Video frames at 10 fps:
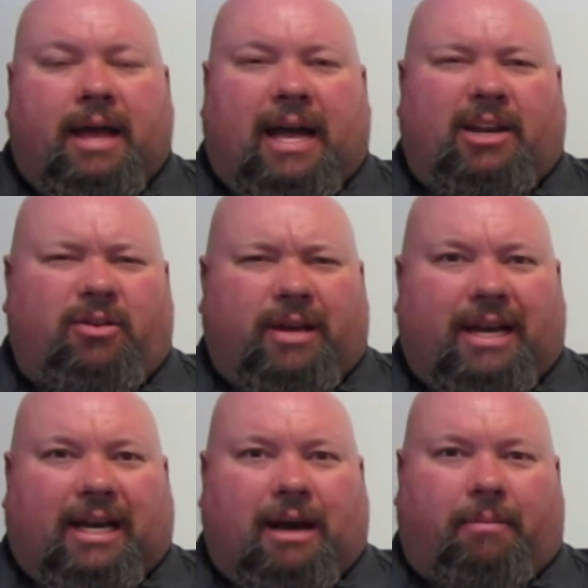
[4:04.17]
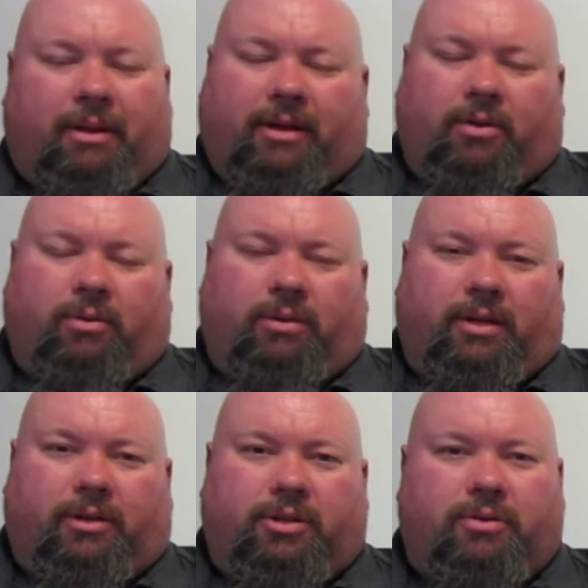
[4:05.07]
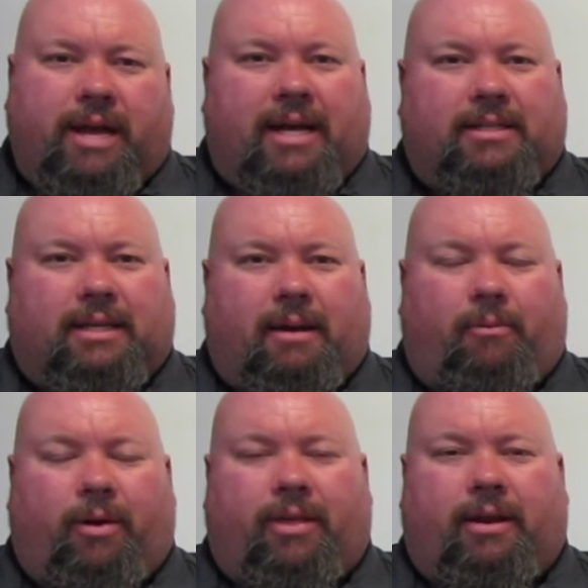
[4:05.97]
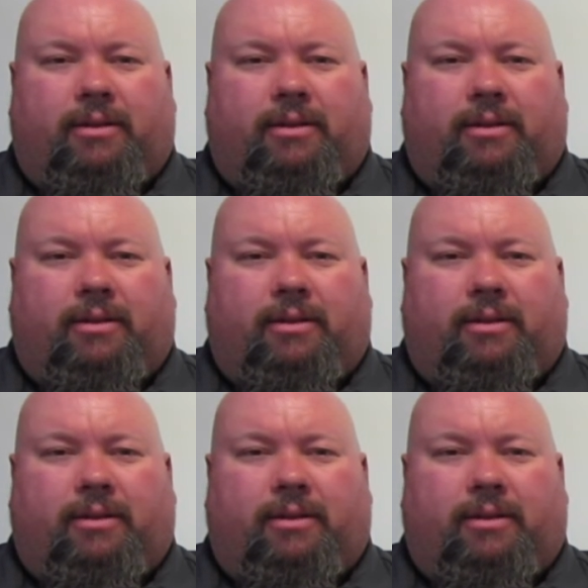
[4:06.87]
and you do get a couple of cool little doodads come with it,